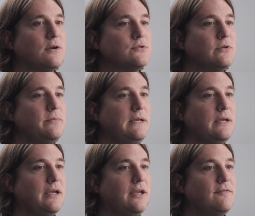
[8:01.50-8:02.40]
would be
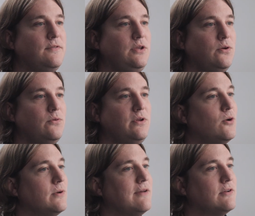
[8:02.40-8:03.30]
if you
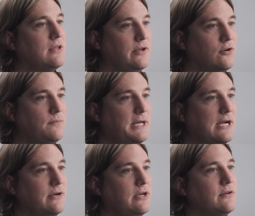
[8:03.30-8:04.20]
don't have a clinical
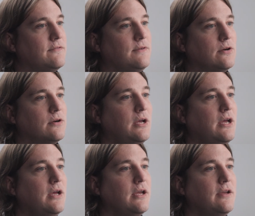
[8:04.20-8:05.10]
background, if
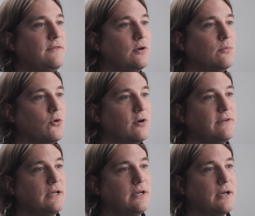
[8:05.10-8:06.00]
you're more of
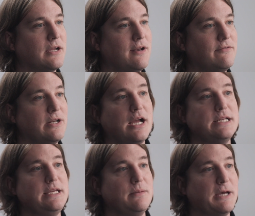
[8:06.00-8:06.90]
a kind of an
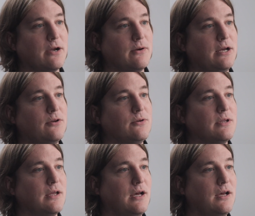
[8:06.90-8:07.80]
IT background,
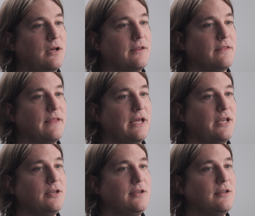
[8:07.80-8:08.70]
then
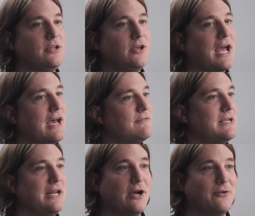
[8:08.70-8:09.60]
you have to get
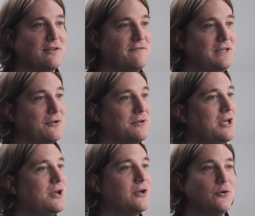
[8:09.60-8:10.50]
out in the field.
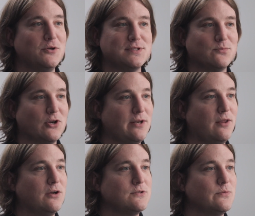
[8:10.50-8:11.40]
Go do some
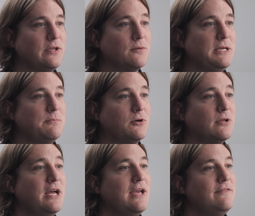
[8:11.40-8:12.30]
ride-alongs with your people.
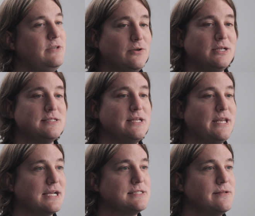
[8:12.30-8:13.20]
If you can sit
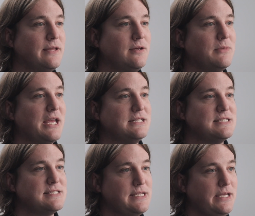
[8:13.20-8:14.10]
next to them and
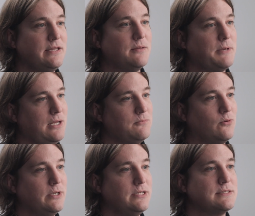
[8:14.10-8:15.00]
see the pain
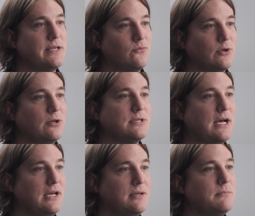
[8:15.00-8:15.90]
points in real
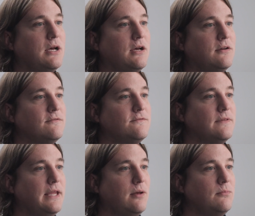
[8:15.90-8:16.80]
time of
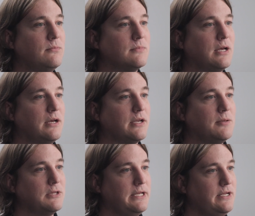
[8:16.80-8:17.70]
them
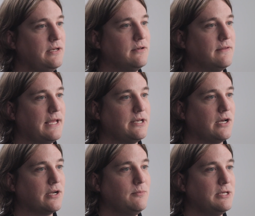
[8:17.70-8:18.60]
completing that
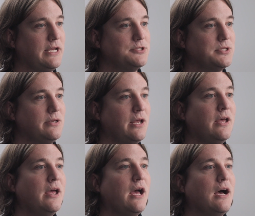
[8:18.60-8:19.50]
documentation,
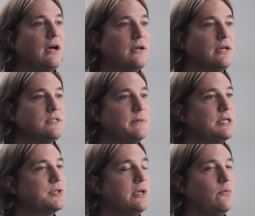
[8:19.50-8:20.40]

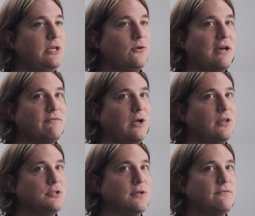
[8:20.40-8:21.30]
especially when you have
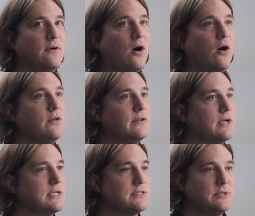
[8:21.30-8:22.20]
knowledge of all the
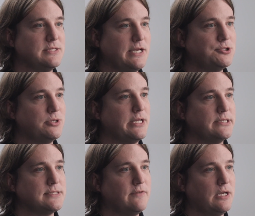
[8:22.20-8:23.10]
customization that's
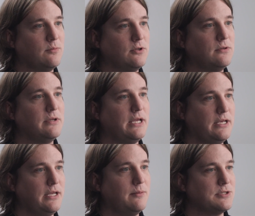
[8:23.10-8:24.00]
available in
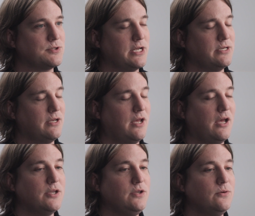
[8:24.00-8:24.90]
ImageTrend,
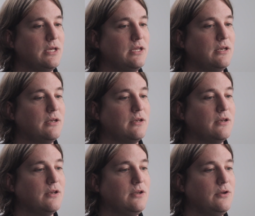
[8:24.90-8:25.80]
you can
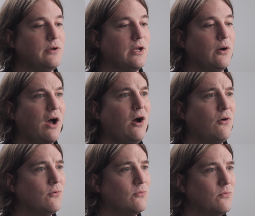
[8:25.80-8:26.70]
go,
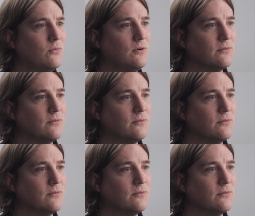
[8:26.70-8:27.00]
oh, well,